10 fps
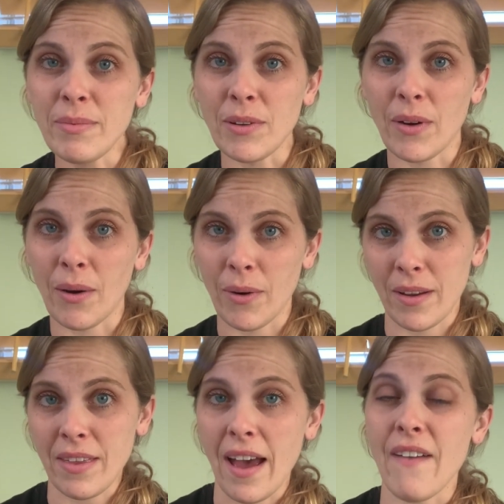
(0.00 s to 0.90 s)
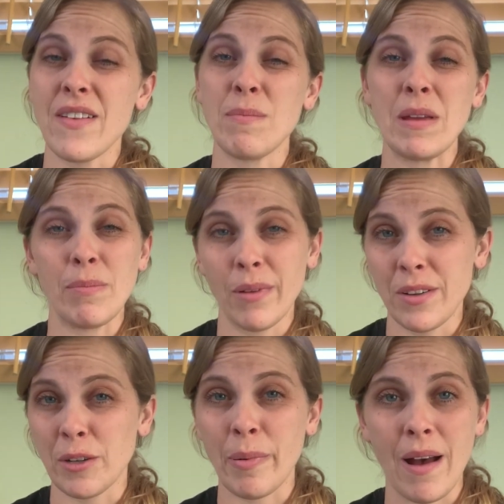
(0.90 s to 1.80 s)
You are worth having people
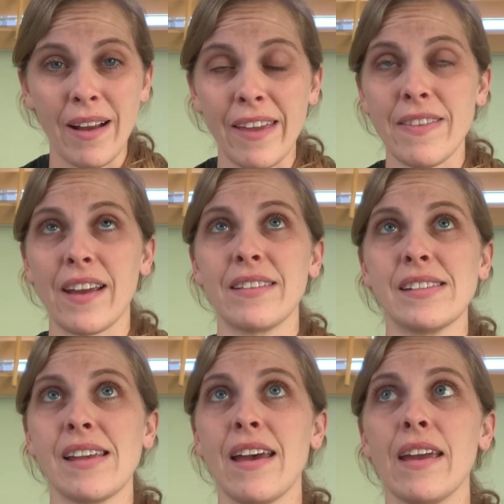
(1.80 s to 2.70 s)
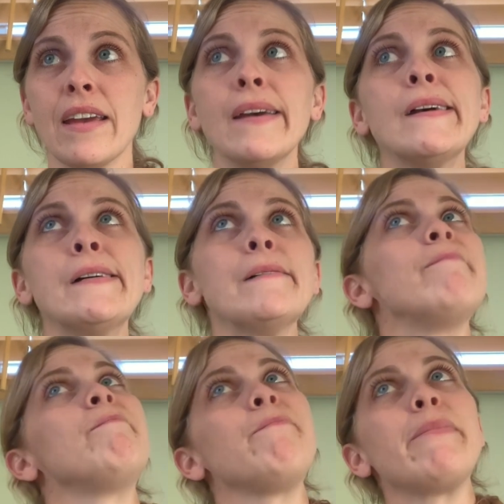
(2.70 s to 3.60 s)
in your pocket that can say,
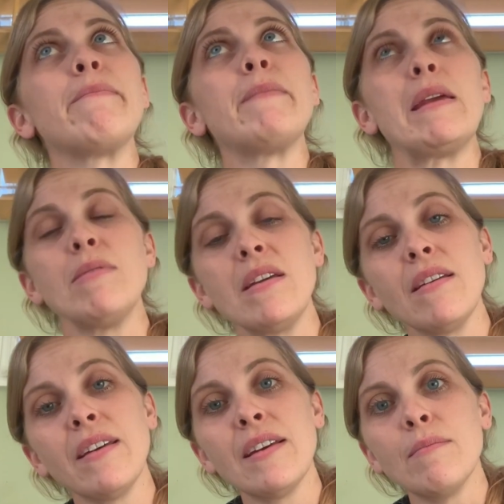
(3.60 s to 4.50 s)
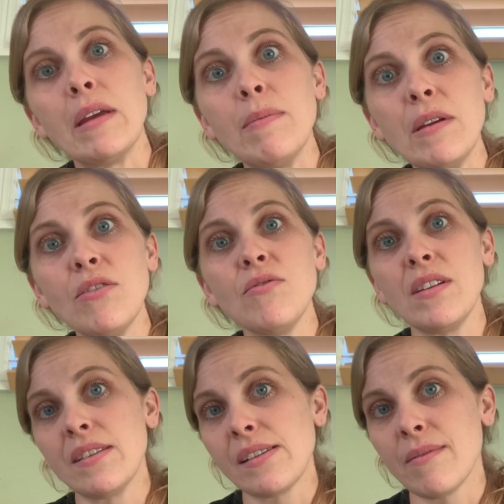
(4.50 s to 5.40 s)
maybe you
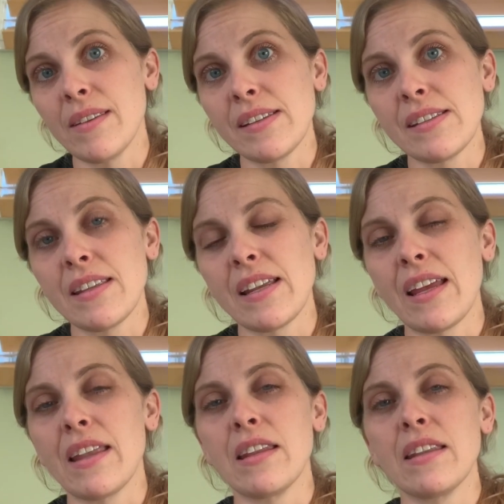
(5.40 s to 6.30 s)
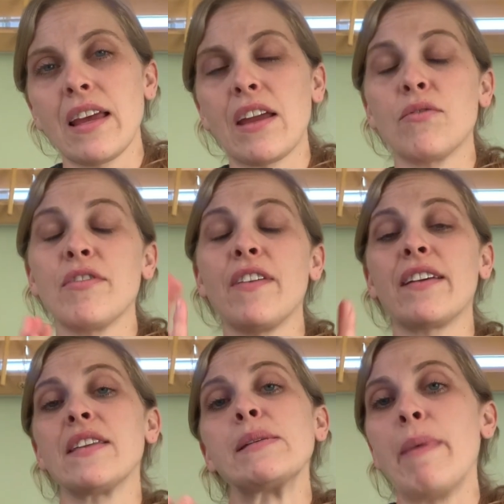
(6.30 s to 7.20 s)
need someone that can
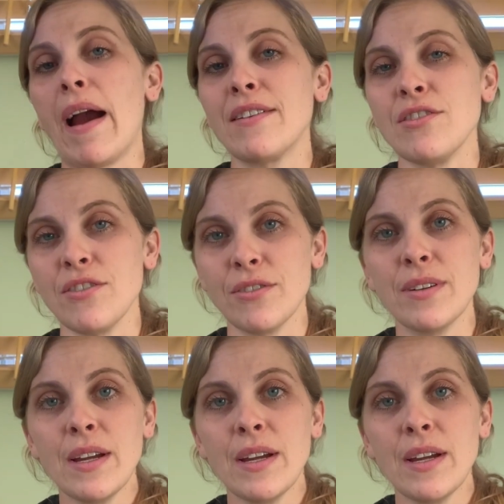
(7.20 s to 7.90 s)
reflect this back to you